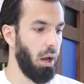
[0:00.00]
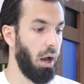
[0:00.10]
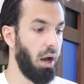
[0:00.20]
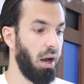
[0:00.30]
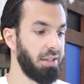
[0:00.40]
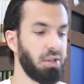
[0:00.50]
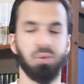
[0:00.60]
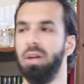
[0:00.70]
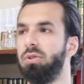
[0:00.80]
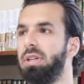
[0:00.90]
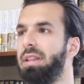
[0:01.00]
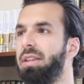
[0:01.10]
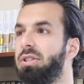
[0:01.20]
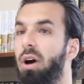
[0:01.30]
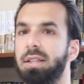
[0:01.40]
It's also interesting that
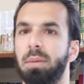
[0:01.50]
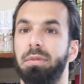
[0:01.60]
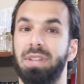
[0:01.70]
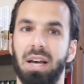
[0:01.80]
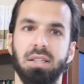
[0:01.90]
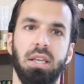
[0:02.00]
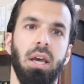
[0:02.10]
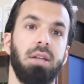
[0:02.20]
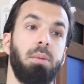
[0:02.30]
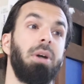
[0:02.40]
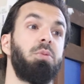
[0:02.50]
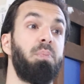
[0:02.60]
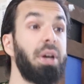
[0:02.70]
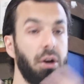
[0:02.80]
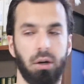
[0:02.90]
this concept of tezkiyah is a much
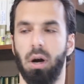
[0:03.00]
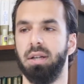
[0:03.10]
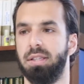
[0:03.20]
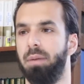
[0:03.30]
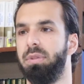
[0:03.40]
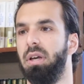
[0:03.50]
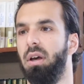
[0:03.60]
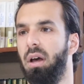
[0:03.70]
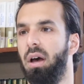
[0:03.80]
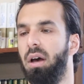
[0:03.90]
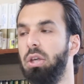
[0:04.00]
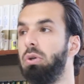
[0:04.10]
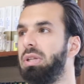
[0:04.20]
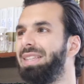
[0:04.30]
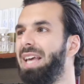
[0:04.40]
bigger concept.
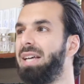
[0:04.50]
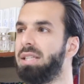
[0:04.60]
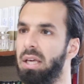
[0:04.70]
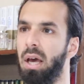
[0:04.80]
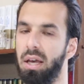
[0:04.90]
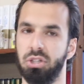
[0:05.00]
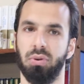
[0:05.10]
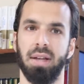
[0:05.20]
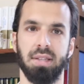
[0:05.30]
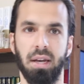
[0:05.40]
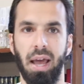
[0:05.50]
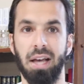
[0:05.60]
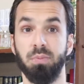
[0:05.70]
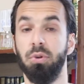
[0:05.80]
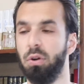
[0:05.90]
Usually tezkiyah is translated
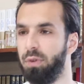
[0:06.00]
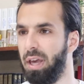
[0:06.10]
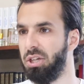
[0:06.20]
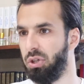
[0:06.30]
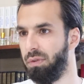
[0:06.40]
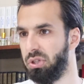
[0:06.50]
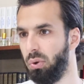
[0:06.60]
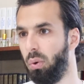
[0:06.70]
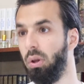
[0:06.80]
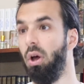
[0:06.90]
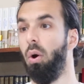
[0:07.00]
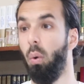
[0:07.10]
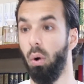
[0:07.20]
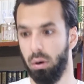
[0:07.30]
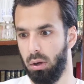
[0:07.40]
as purification of the soul,
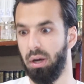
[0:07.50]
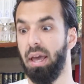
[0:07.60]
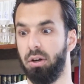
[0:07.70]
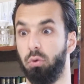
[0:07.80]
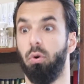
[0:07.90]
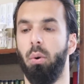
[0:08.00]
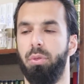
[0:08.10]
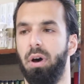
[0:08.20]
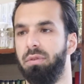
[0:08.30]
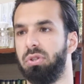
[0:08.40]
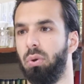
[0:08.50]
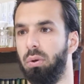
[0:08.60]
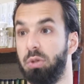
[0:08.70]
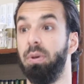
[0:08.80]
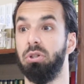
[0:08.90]
or again, growth of the
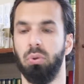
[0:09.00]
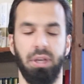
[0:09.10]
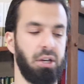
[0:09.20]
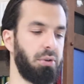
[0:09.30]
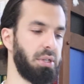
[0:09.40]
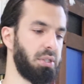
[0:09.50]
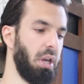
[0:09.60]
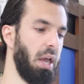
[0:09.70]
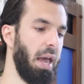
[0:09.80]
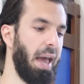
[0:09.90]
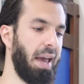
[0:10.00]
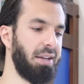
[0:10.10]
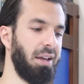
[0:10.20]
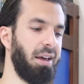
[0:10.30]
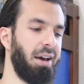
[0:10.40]
soul, spiritual increase.
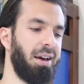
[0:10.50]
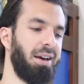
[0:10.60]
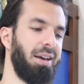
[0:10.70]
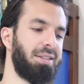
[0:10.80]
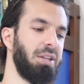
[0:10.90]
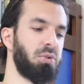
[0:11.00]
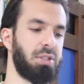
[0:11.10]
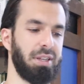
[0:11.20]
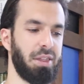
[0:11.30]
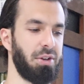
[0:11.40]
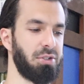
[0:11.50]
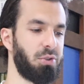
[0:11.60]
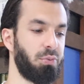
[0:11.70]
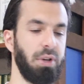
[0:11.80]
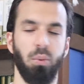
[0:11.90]
And it's interesting that there's
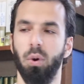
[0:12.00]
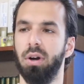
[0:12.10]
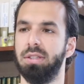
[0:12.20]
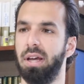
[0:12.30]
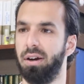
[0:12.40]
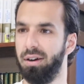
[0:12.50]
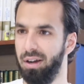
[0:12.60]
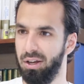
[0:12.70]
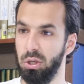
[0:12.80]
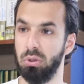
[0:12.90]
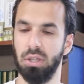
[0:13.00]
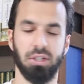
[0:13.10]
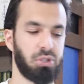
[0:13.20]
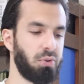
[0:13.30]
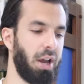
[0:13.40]
three words that are usually
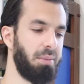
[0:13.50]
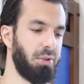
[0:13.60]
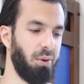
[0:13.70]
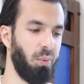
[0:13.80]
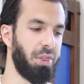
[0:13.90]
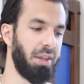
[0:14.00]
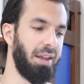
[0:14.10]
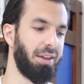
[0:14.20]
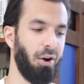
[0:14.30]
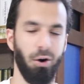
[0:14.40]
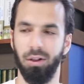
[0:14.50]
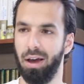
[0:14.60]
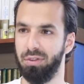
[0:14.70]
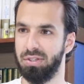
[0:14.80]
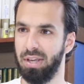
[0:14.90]
described with it, and they all
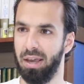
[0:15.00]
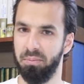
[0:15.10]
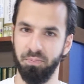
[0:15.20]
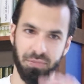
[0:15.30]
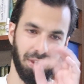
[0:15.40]
have the same,